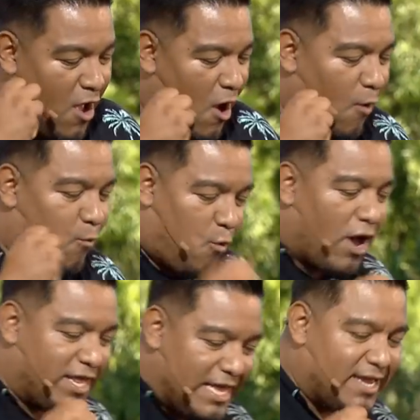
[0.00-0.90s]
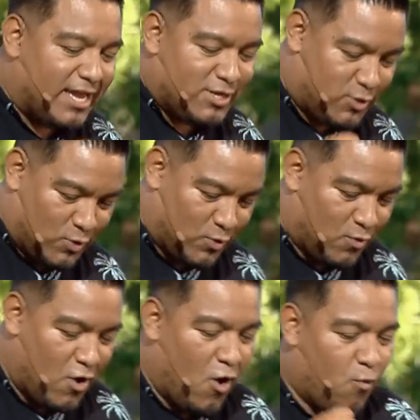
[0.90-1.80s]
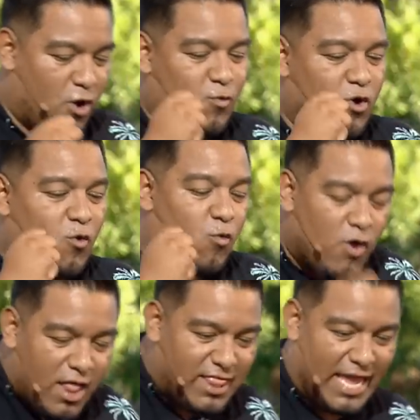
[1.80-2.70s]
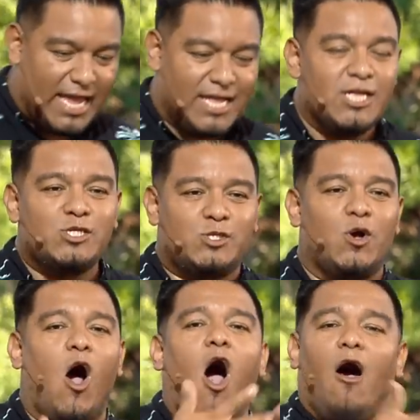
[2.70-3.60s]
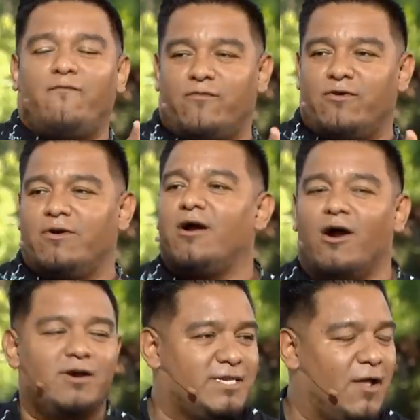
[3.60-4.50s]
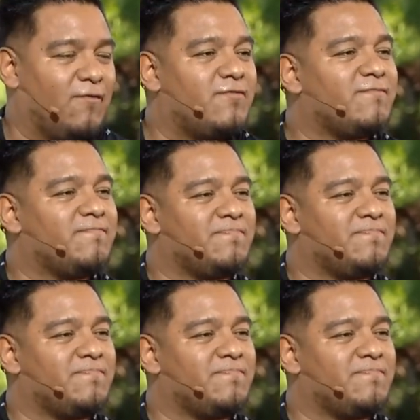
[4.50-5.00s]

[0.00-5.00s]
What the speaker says: of what he can do when we're willing to offer ourselves.